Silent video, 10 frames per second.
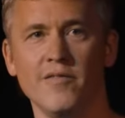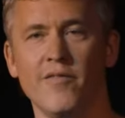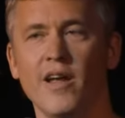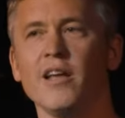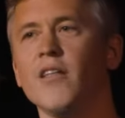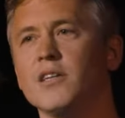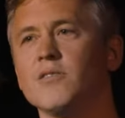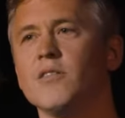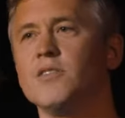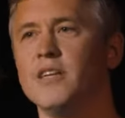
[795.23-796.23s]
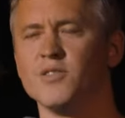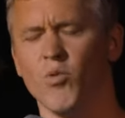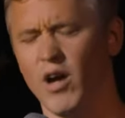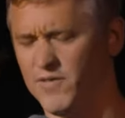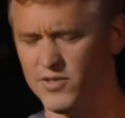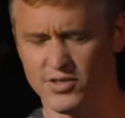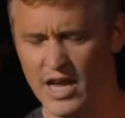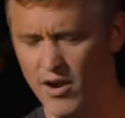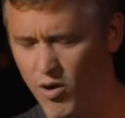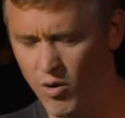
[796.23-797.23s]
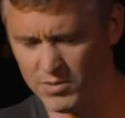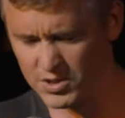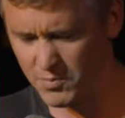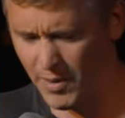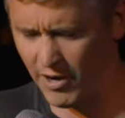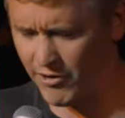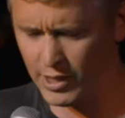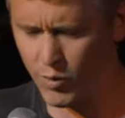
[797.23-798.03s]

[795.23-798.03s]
inventing electricity, and his wife's just at home, just burying